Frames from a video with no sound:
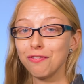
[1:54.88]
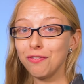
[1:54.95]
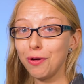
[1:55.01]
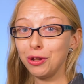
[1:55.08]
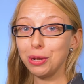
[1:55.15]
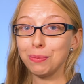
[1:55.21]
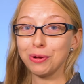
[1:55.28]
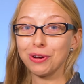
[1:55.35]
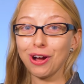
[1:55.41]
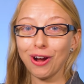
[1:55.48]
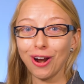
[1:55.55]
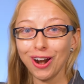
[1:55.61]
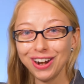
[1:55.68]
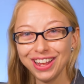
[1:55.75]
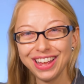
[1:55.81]
foldable
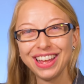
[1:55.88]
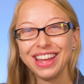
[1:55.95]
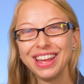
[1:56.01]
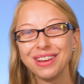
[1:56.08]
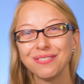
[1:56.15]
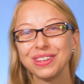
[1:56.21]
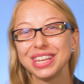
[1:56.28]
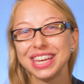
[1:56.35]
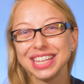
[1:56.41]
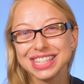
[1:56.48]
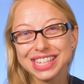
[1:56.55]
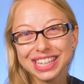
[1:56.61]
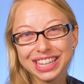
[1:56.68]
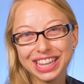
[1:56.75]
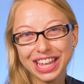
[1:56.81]
card,
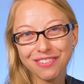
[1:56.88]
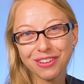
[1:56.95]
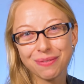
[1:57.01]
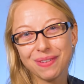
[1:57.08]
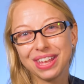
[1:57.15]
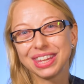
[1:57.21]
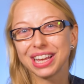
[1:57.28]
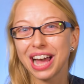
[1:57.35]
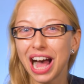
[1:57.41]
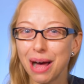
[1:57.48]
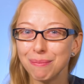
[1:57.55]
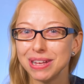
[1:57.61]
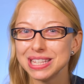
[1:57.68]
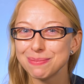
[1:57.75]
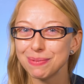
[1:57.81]
please leave them in the
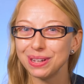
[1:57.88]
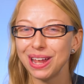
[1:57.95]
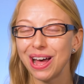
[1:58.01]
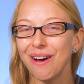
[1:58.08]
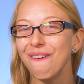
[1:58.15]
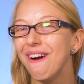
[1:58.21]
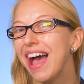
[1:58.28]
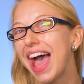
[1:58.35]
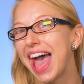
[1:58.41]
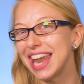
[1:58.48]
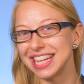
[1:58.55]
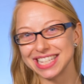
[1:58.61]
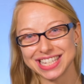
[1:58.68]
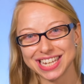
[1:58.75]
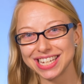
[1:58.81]
comments below.
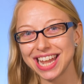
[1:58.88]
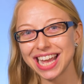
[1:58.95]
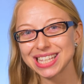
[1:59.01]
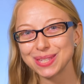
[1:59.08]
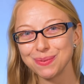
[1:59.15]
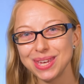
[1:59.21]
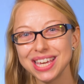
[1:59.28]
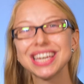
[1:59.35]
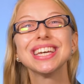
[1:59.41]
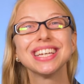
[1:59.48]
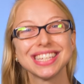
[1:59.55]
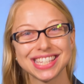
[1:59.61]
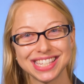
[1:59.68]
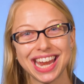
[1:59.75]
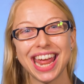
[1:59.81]
And until next week,
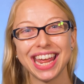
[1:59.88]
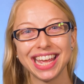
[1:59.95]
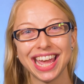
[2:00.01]
stay